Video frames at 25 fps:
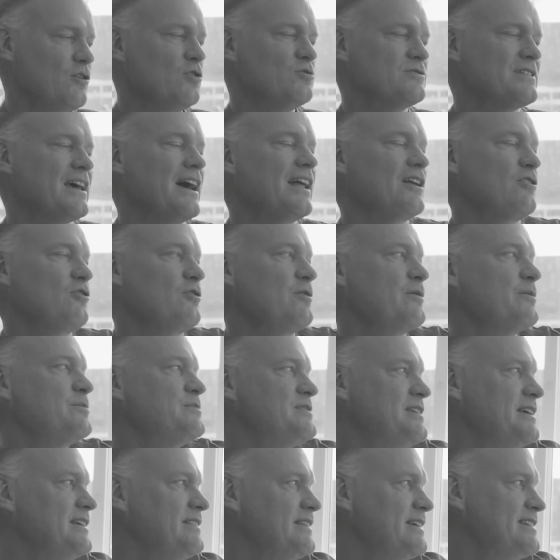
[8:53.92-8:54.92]
those
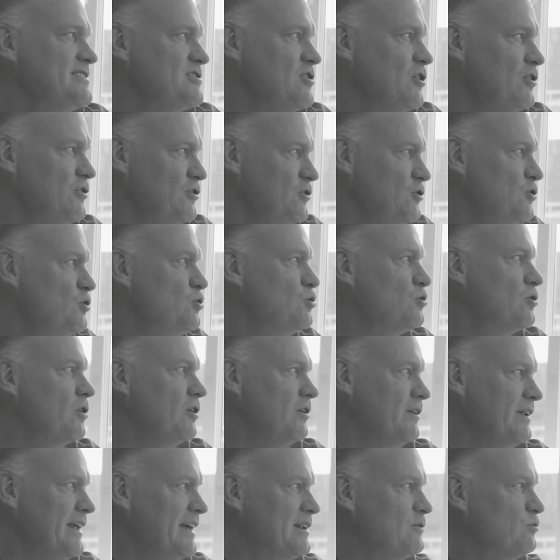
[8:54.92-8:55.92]
algorithms, these are
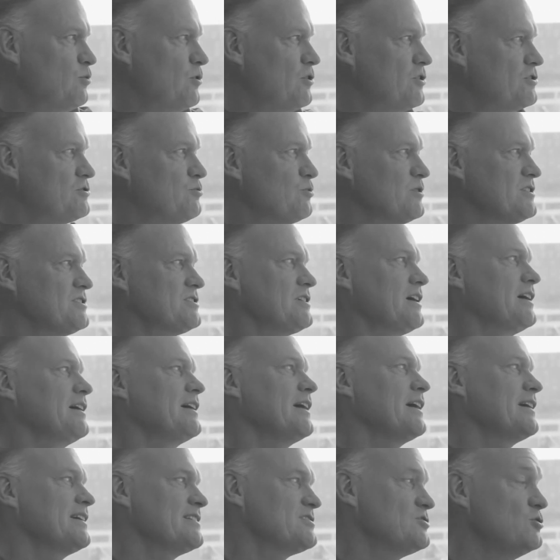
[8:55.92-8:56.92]
neural networks, which
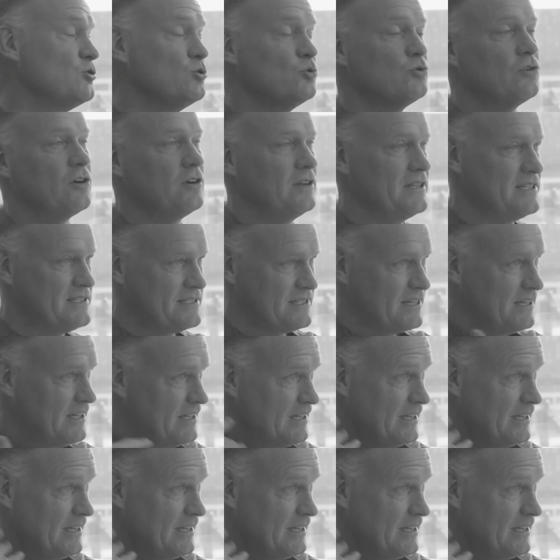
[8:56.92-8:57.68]
I guess neural is